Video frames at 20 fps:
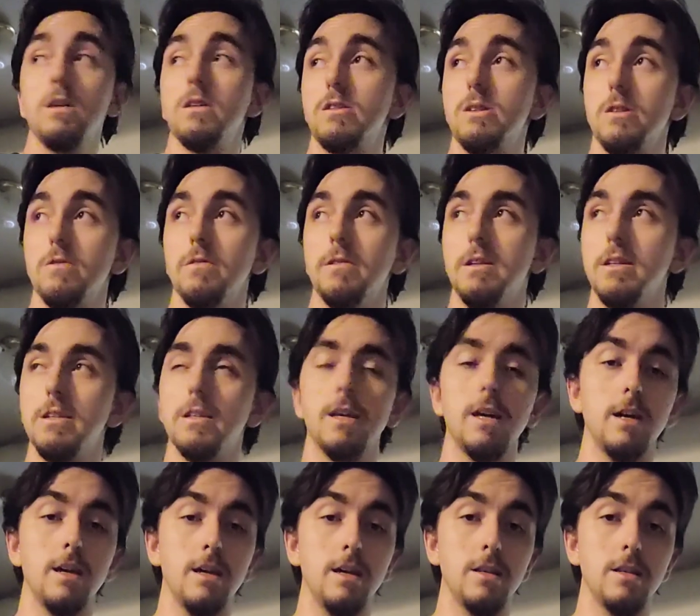So in this
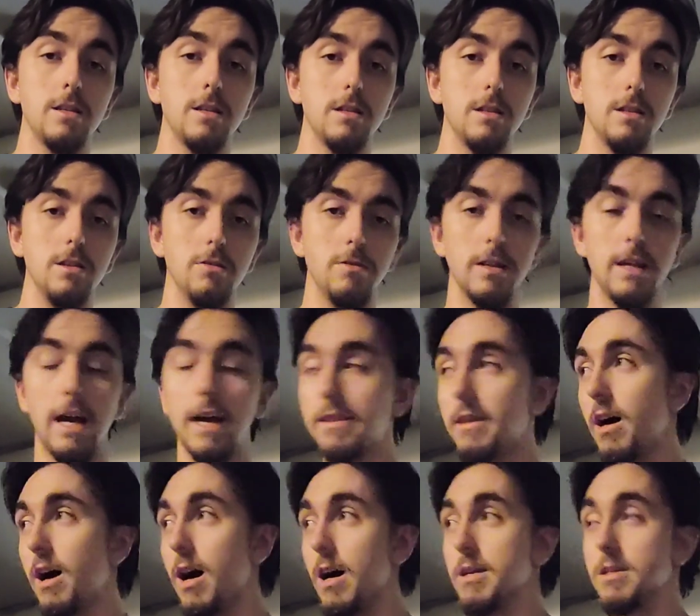case, you can add the
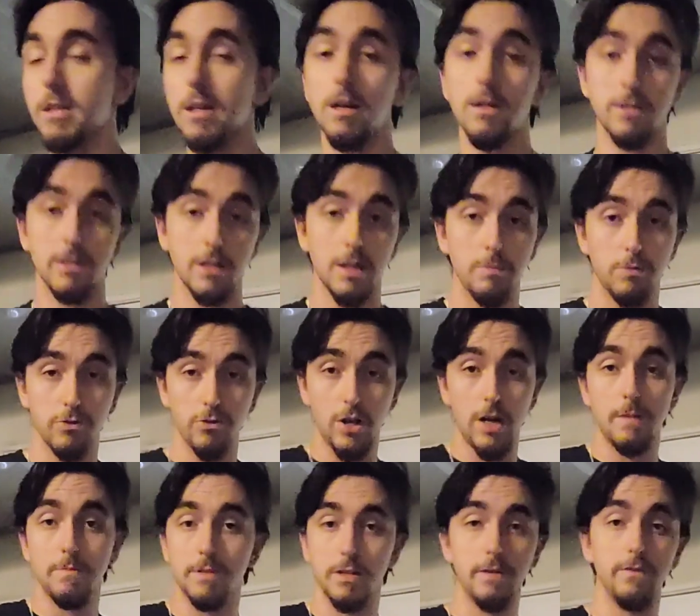hot sauce, a couple drops